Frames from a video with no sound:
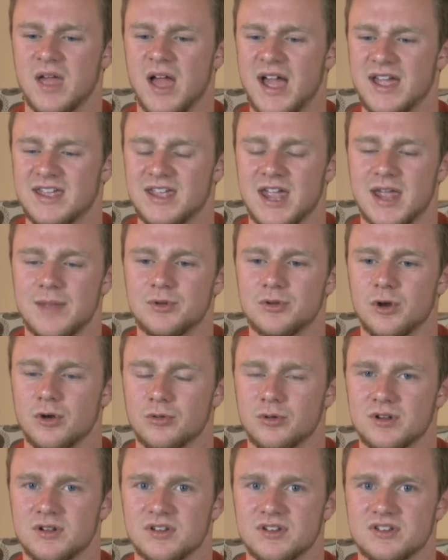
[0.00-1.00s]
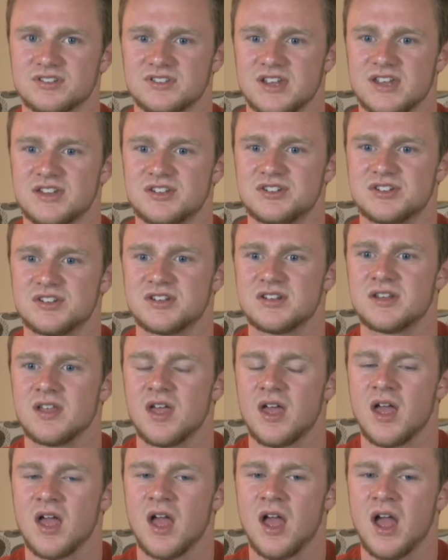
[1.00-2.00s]
I came to a realization.
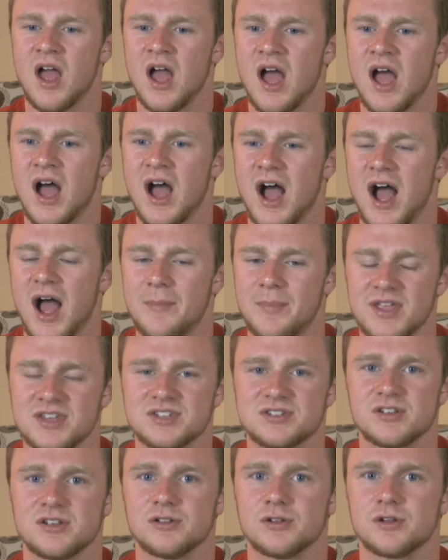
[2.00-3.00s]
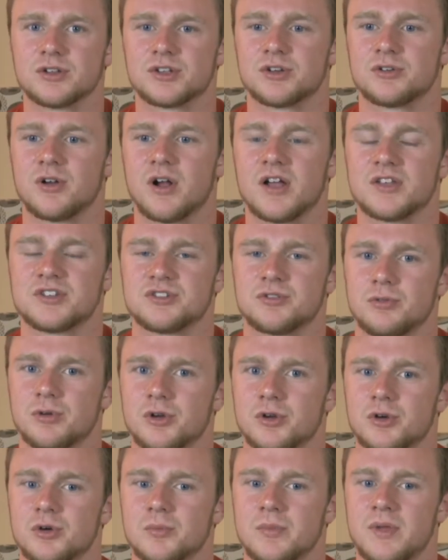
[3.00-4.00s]
I basically looked across the
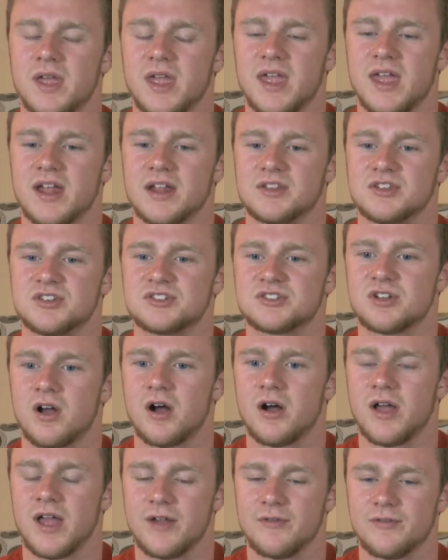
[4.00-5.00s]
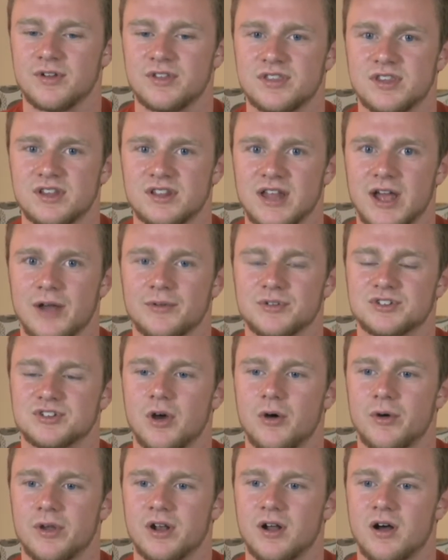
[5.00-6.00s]
room and saw everything that was
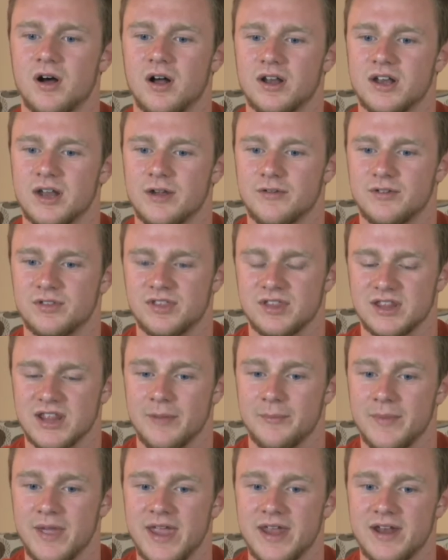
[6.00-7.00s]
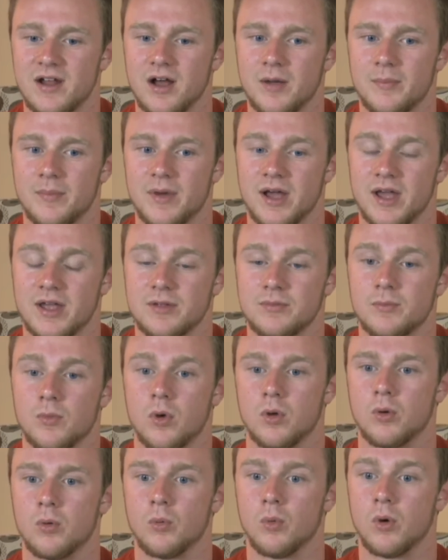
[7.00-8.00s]
going on and everything that made up my
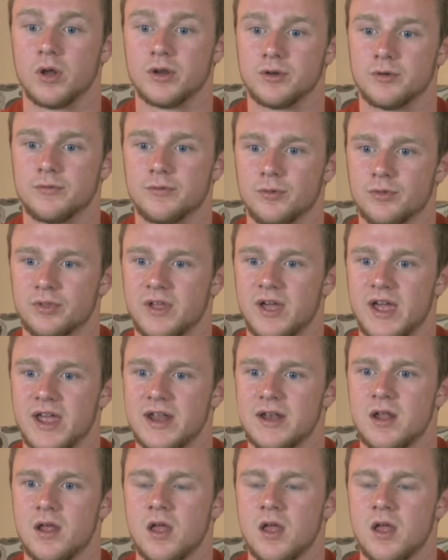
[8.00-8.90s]
wonderful night.